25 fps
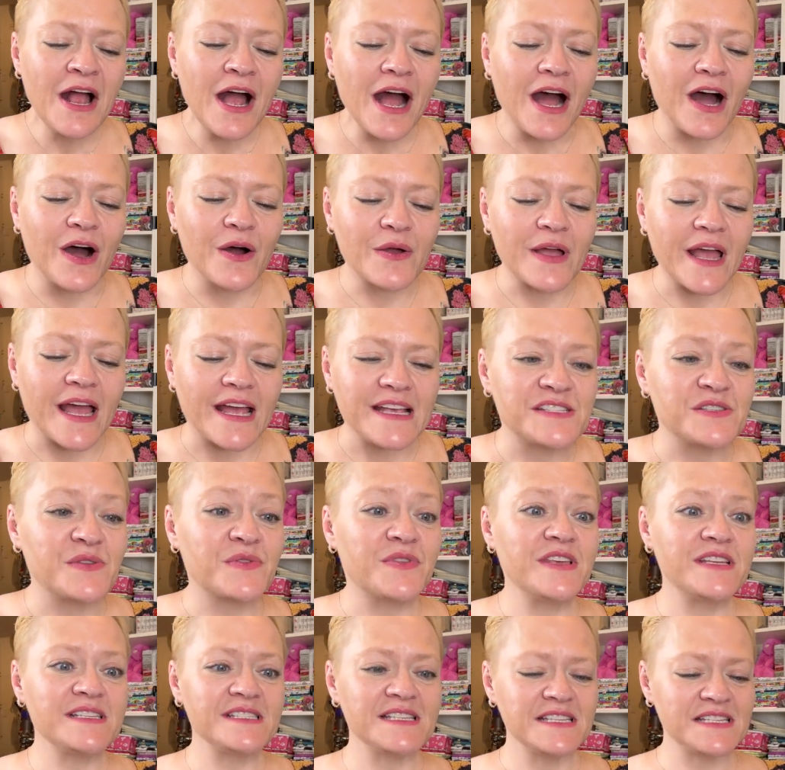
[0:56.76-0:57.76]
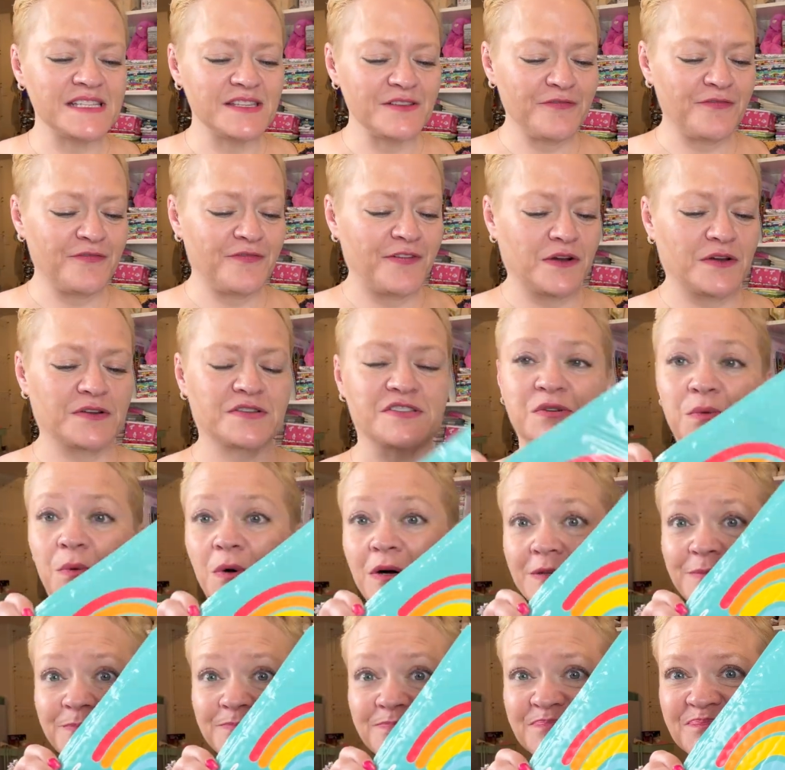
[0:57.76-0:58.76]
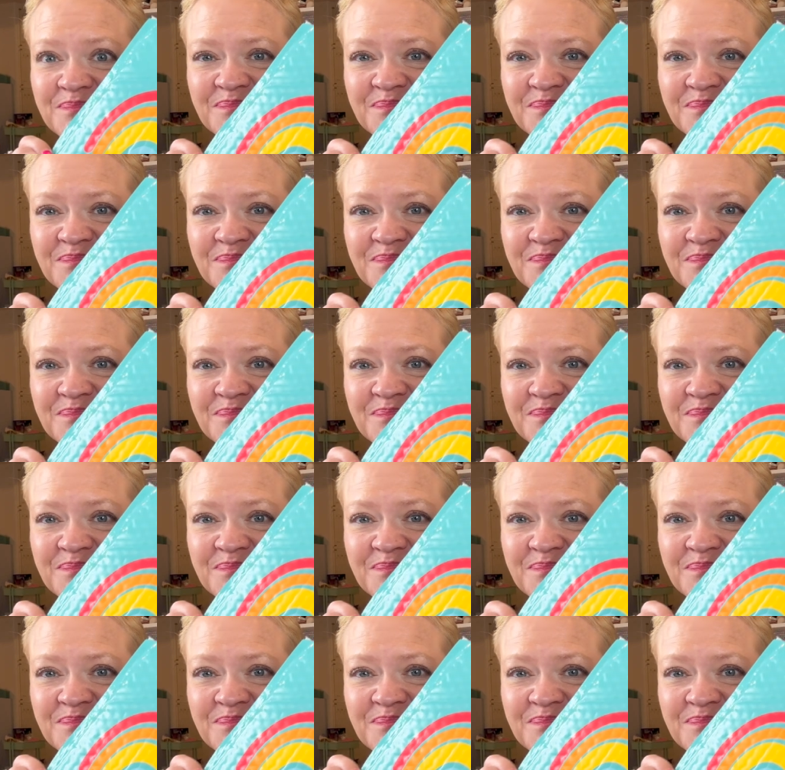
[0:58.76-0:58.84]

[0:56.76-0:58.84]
Okay, so this is the first one.